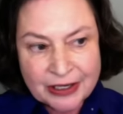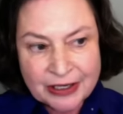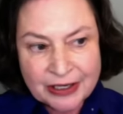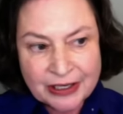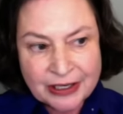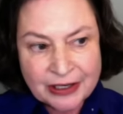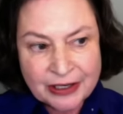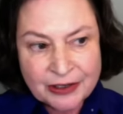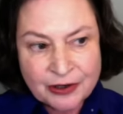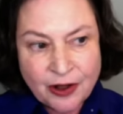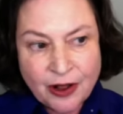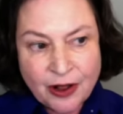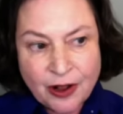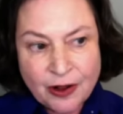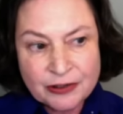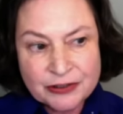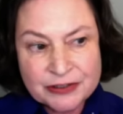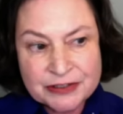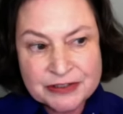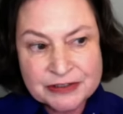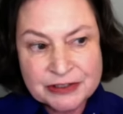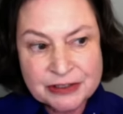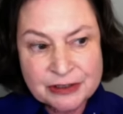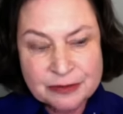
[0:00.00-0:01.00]
It all
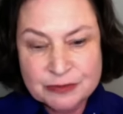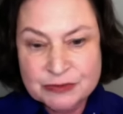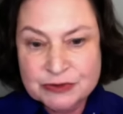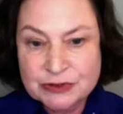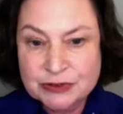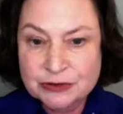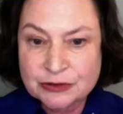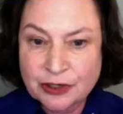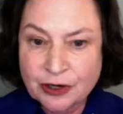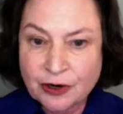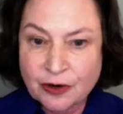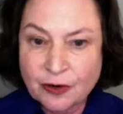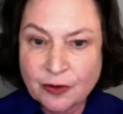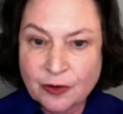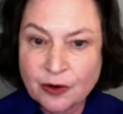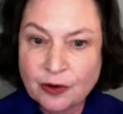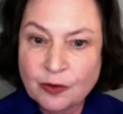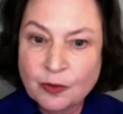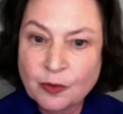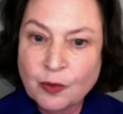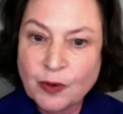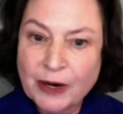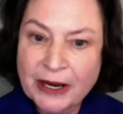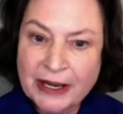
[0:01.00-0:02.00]
seemed to go
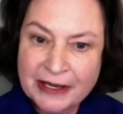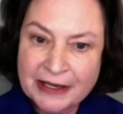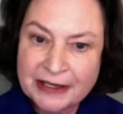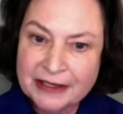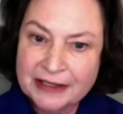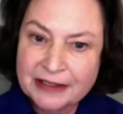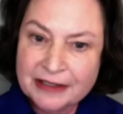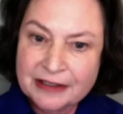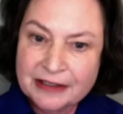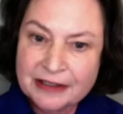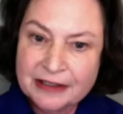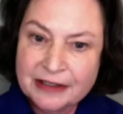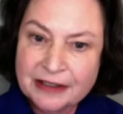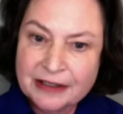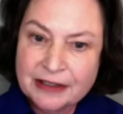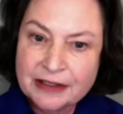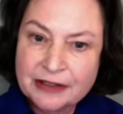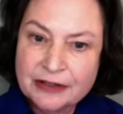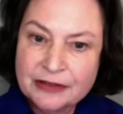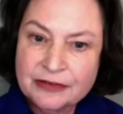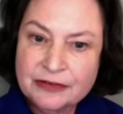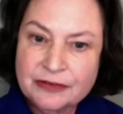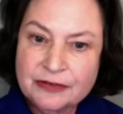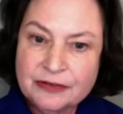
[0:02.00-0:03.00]
away.
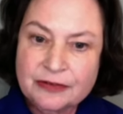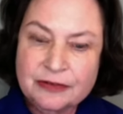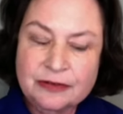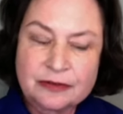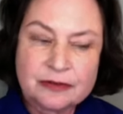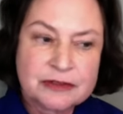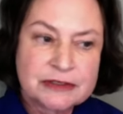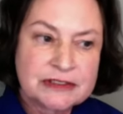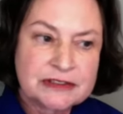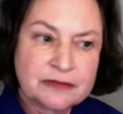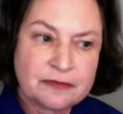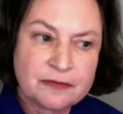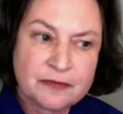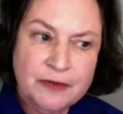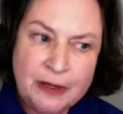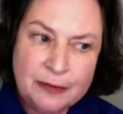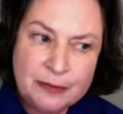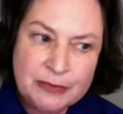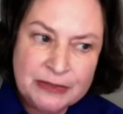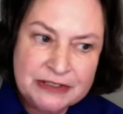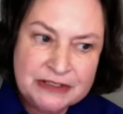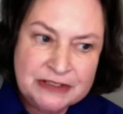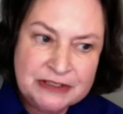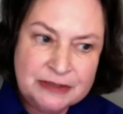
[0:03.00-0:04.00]

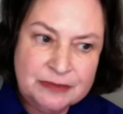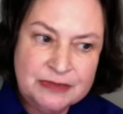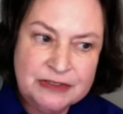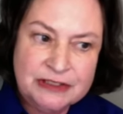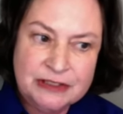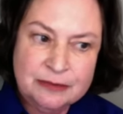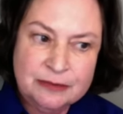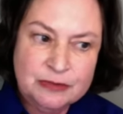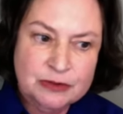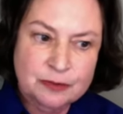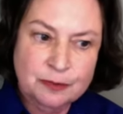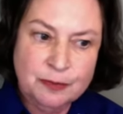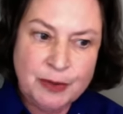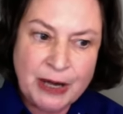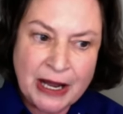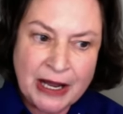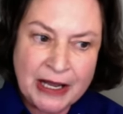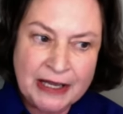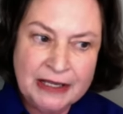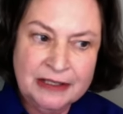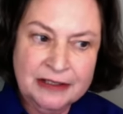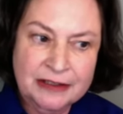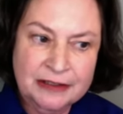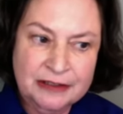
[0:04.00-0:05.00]
Feminism seemed to
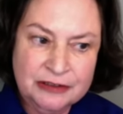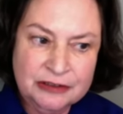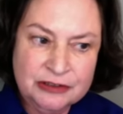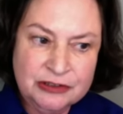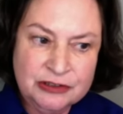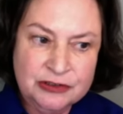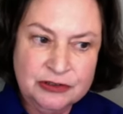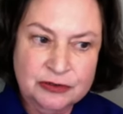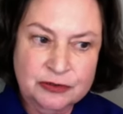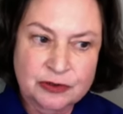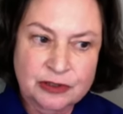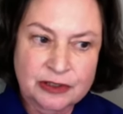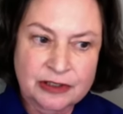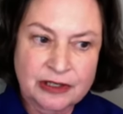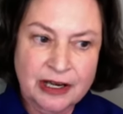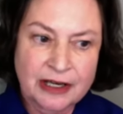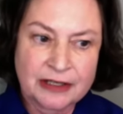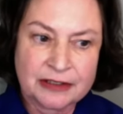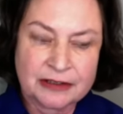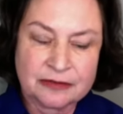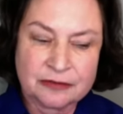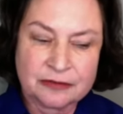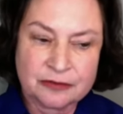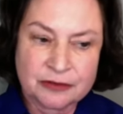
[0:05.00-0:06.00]
buy into a
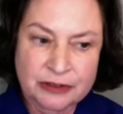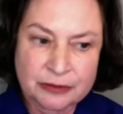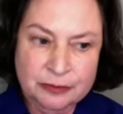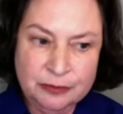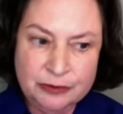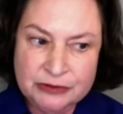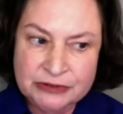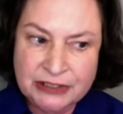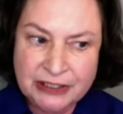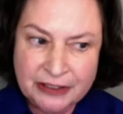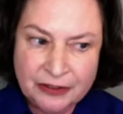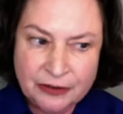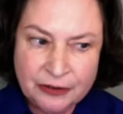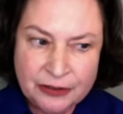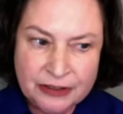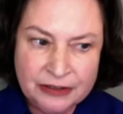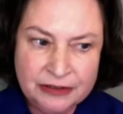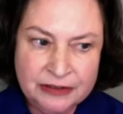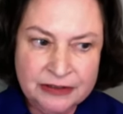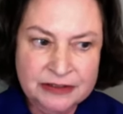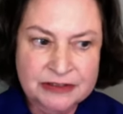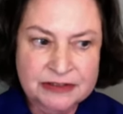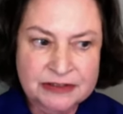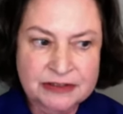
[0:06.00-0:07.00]
kind of
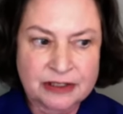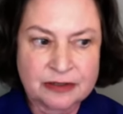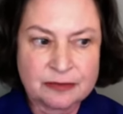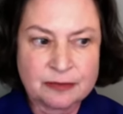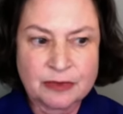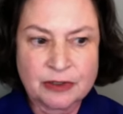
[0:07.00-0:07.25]
libertarianism